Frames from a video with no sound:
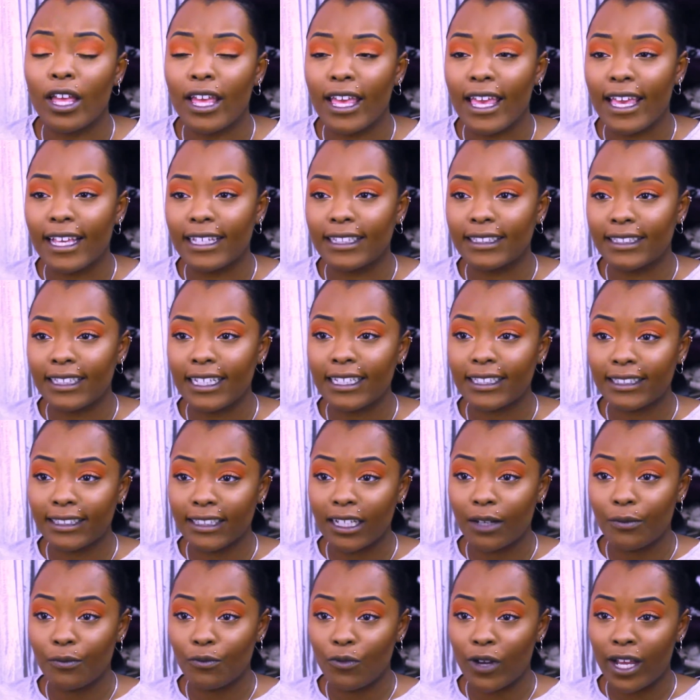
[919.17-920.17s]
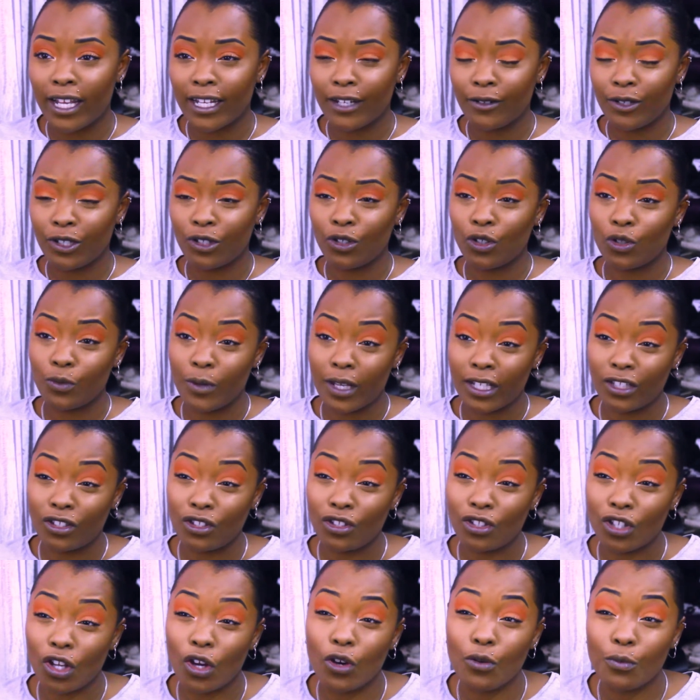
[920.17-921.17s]
exist somewhere that you spend
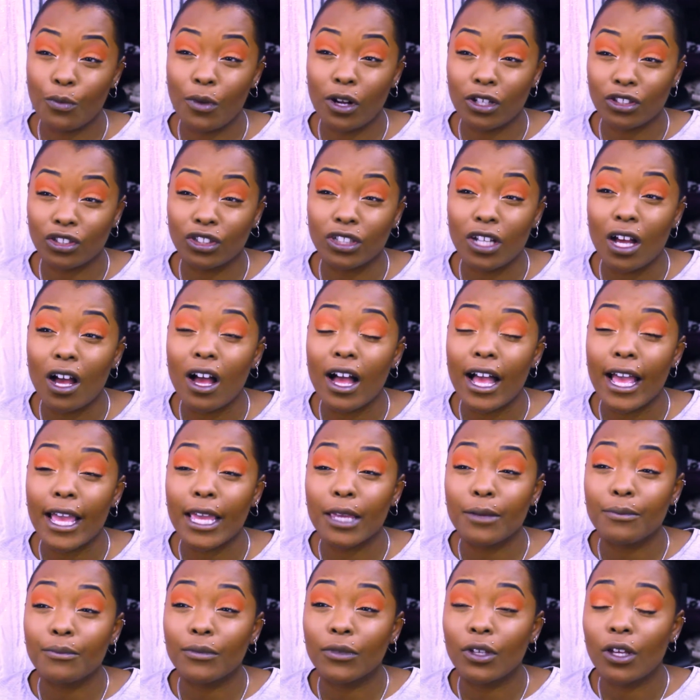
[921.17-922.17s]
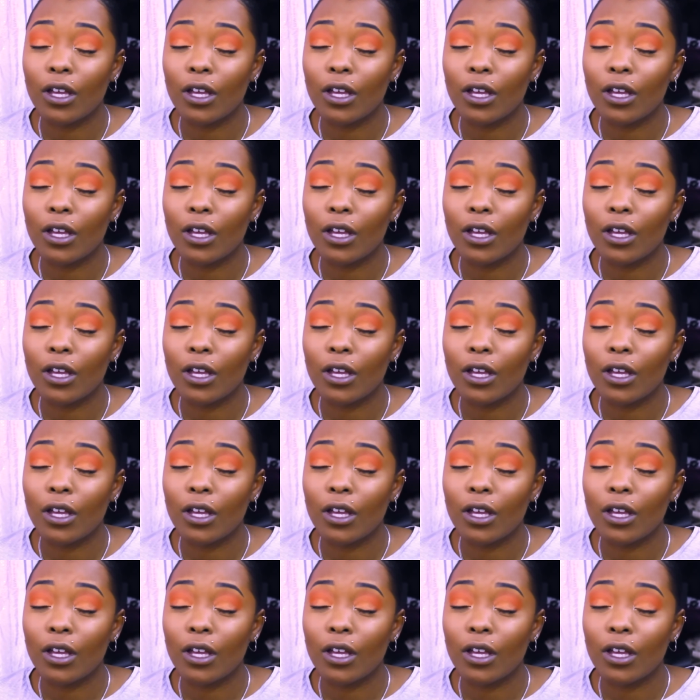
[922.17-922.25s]
so much time